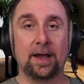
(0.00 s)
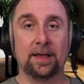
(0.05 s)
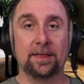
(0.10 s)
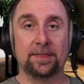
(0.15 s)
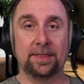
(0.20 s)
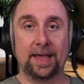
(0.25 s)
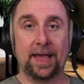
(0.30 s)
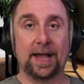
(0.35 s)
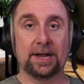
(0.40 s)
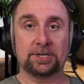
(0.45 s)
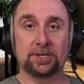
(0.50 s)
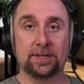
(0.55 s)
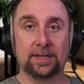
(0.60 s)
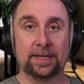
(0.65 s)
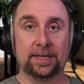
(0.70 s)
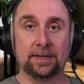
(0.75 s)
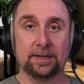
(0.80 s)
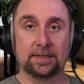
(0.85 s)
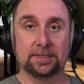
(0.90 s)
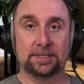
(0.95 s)
they
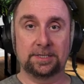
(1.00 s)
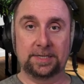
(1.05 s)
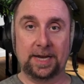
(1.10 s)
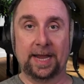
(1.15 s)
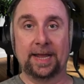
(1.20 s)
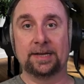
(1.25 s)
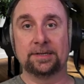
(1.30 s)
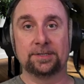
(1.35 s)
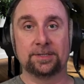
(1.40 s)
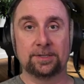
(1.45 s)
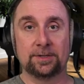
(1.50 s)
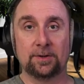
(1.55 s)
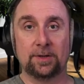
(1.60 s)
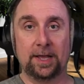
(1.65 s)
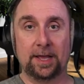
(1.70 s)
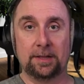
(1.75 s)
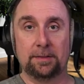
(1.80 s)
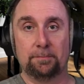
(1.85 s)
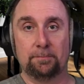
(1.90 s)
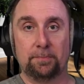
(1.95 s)
actually stand
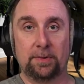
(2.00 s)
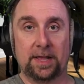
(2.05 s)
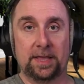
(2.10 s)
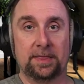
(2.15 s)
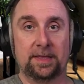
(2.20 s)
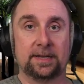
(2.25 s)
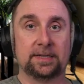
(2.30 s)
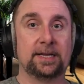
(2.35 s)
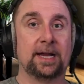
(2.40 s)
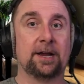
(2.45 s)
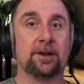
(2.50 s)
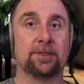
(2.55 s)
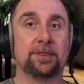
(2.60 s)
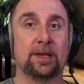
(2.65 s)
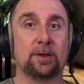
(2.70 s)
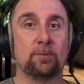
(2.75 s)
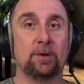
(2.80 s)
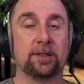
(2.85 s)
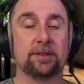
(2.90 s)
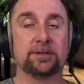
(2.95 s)
and play the entire
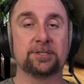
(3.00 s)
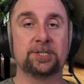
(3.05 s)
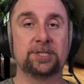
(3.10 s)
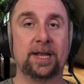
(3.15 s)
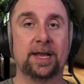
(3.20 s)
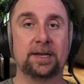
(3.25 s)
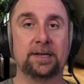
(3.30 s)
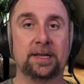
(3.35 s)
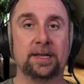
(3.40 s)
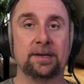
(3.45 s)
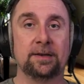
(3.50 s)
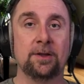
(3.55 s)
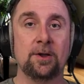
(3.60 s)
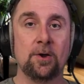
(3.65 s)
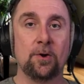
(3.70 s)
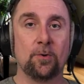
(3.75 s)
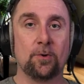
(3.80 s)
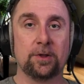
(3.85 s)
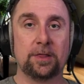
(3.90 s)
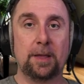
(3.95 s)
thing while they're standing,
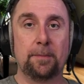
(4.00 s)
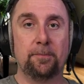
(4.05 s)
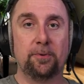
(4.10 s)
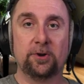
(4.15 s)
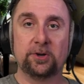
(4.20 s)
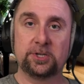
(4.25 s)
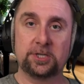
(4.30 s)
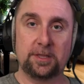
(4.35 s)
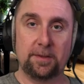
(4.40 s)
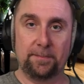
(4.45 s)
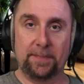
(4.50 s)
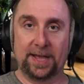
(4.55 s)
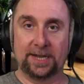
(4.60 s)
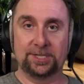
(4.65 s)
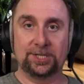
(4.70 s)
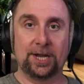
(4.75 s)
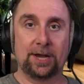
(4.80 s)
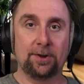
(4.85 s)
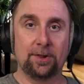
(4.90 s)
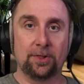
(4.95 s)
or they push the
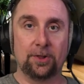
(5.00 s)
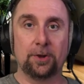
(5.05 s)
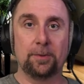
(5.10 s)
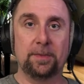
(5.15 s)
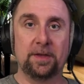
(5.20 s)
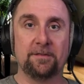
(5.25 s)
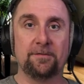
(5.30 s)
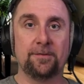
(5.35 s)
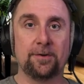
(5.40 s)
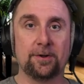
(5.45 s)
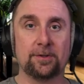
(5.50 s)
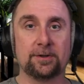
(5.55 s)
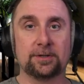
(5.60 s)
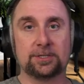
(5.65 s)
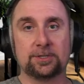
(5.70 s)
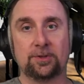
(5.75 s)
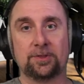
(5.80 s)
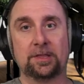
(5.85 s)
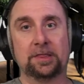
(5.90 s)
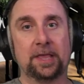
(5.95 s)
bench out a little bit further
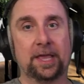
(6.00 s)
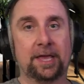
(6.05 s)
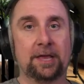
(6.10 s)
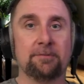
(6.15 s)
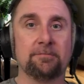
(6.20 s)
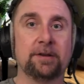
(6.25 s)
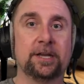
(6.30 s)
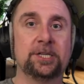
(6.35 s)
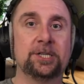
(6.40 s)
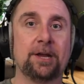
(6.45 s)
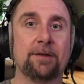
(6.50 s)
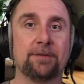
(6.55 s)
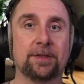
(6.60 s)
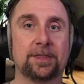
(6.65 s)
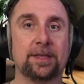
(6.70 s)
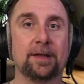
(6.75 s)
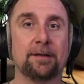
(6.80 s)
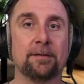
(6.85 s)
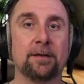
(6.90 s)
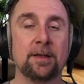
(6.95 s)
so that they can reach
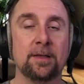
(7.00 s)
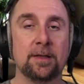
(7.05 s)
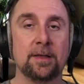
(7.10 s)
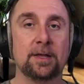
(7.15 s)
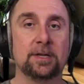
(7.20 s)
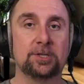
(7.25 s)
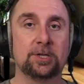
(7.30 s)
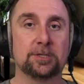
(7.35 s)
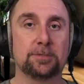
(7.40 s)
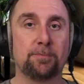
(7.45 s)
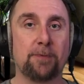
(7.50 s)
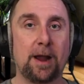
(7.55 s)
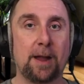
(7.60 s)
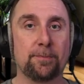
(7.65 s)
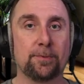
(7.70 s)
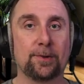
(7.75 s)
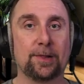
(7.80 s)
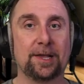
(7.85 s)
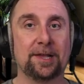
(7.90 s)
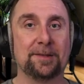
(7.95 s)
everything just
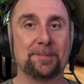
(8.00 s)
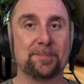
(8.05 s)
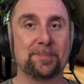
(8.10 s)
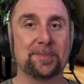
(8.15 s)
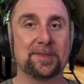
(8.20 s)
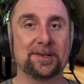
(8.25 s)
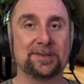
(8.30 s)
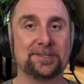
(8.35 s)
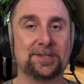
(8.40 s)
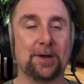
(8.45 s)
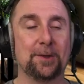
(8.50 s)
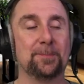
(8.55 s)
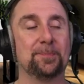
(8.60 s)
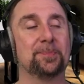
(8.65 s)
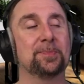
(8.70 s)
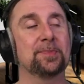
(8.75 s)
properly. So